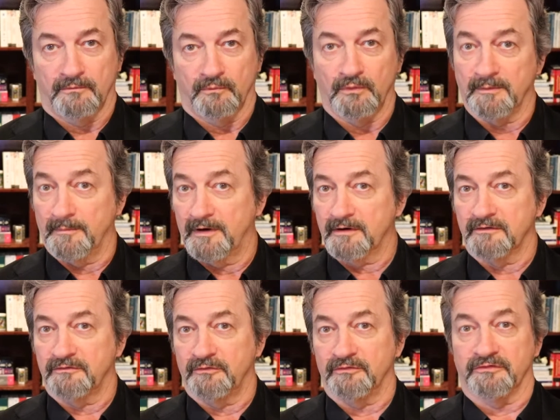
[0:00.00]
We
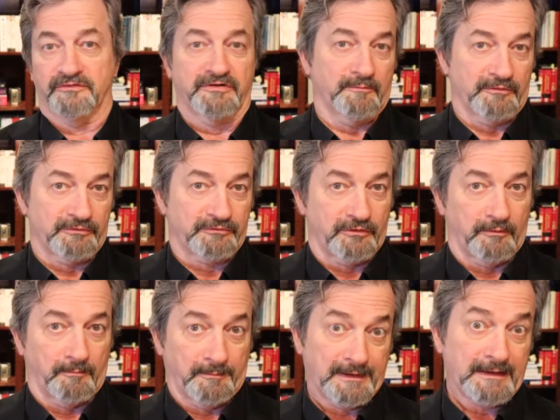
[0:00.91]
Americans use a similar
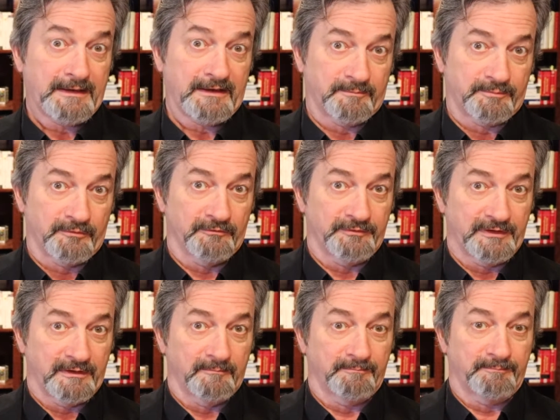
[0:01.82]
term,
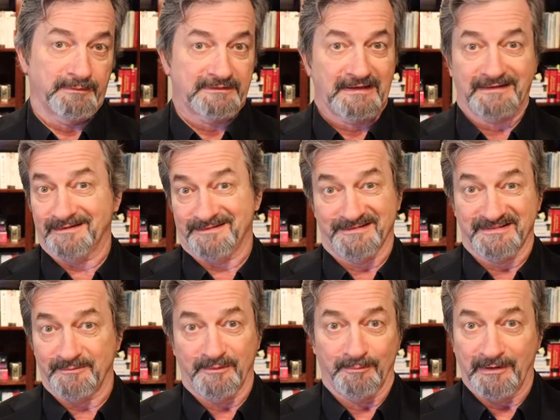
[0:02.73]
idiot-proofing, but that doesn't
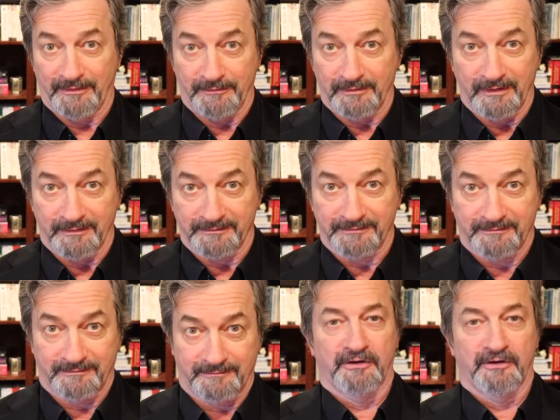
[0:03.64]
seem to bother us.